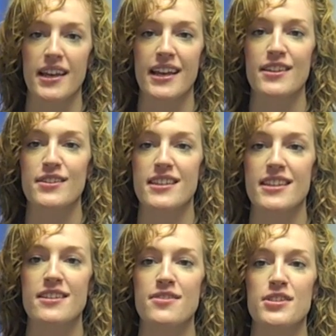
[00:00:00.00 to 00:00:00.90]
It looks at the
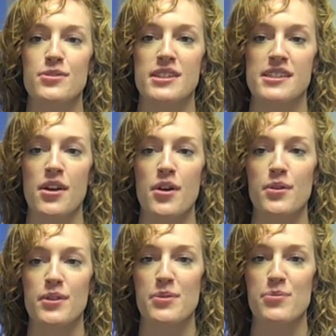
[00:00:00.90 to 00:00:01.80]
individual as a
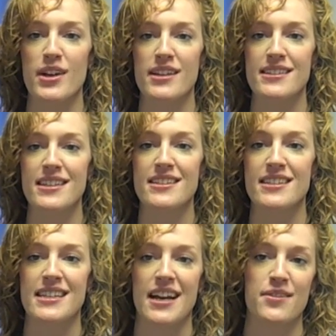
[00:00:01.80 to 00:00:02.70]
whole and breaks
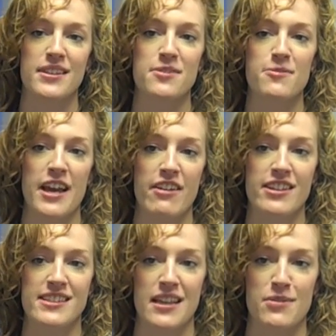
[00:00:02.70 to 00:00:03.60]
teaching down into
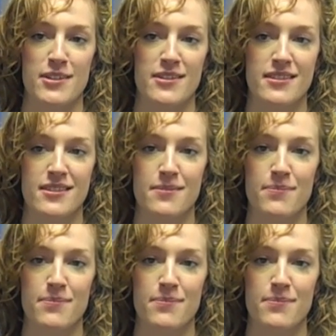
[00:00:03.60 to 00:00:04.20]
various elements.